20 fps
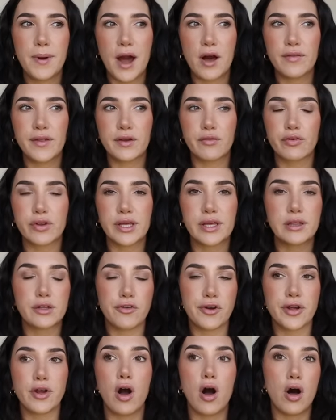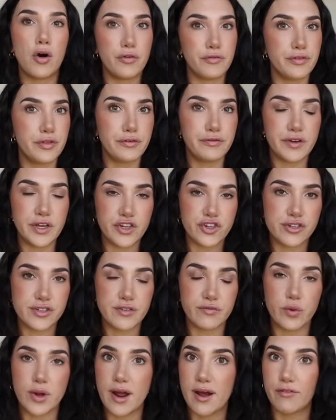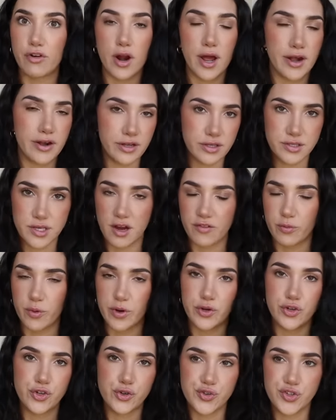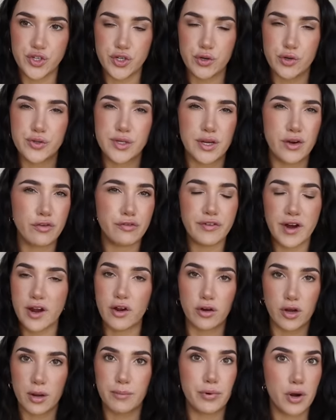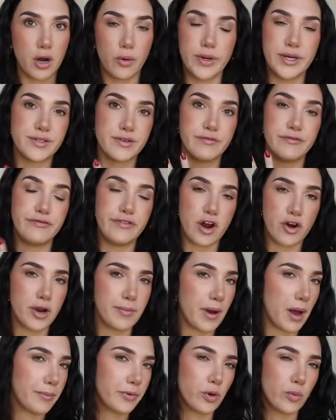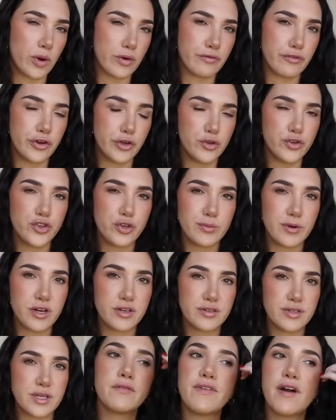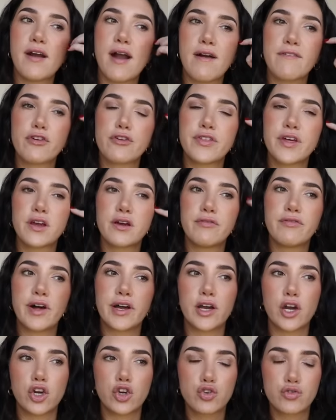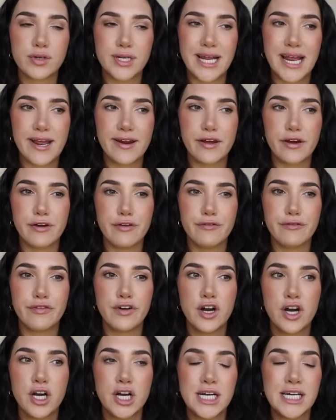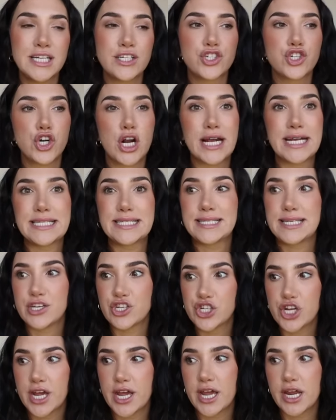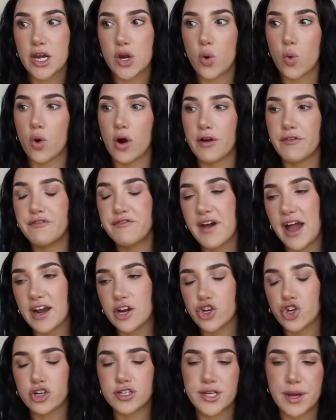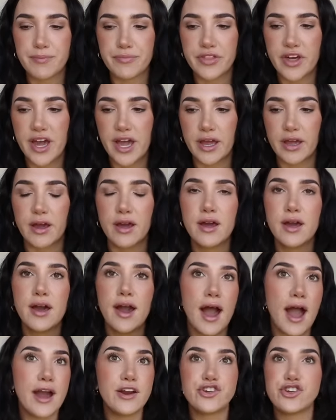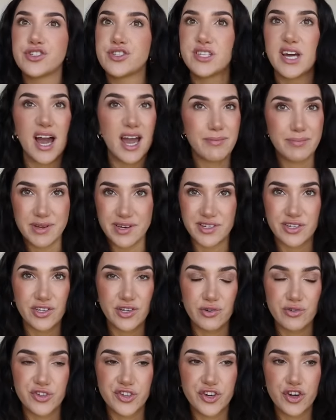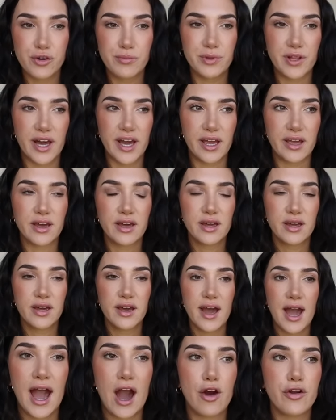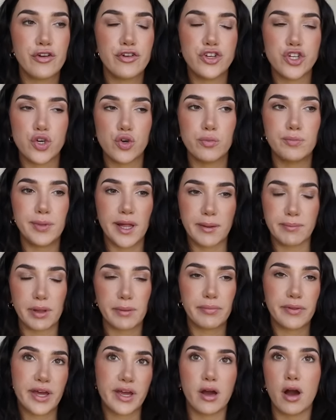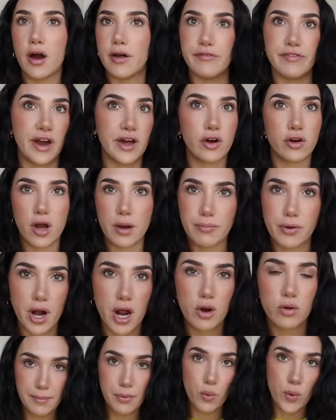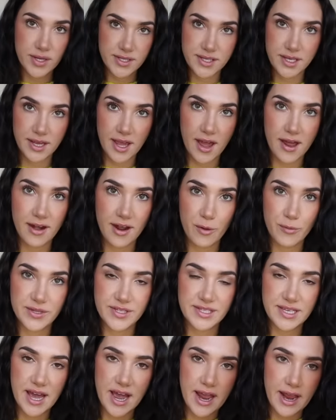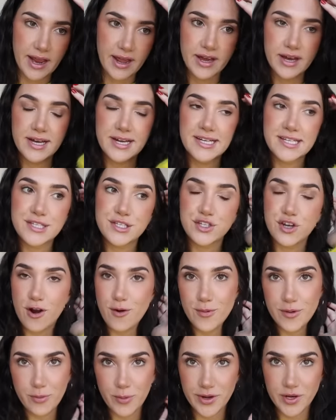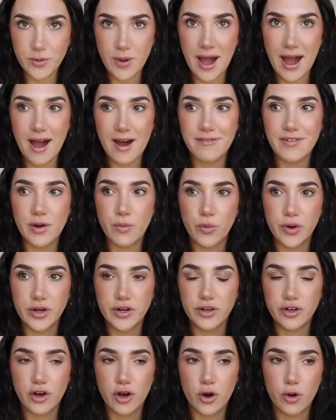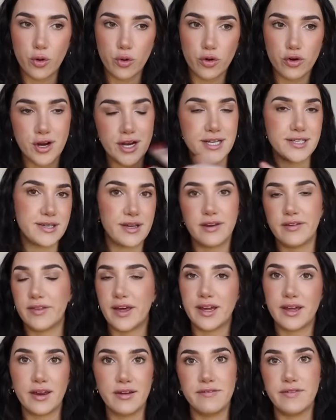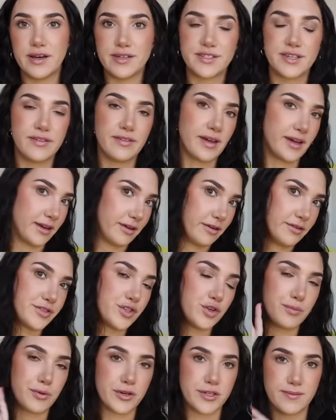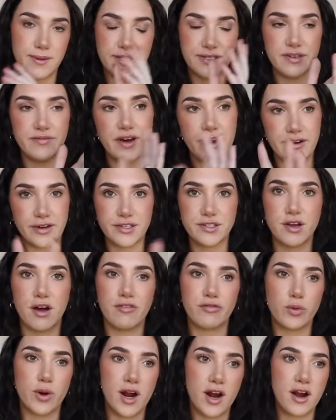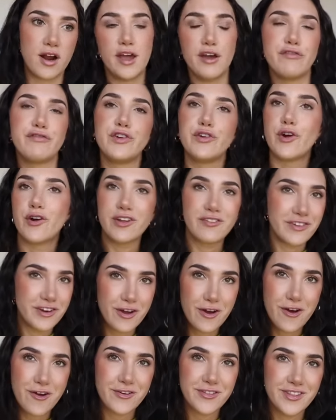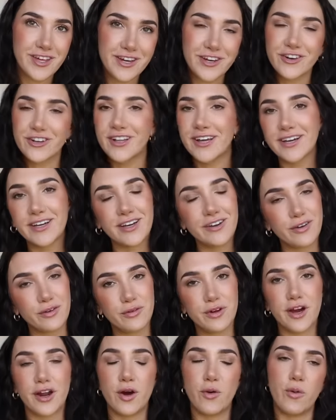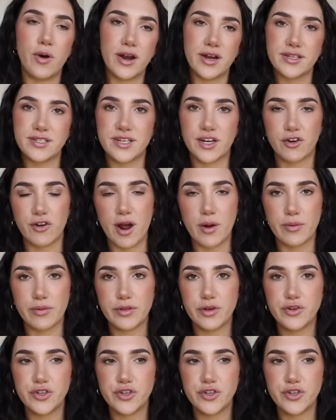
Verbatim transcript: about like really learning all of the features of whatever editing software you choose to use. I know Final Cut Pro is a very popular one for YouTubers. If I ever think of like a creative transition or effect or something, I just type into YouTube like how to do blank blank blank on Final Cut Pro. But once again, I would say start with what you have. I wouldn't go crazy and like invest in like a super expensive editing software if you don't even know that you're like gonna wanna stick around with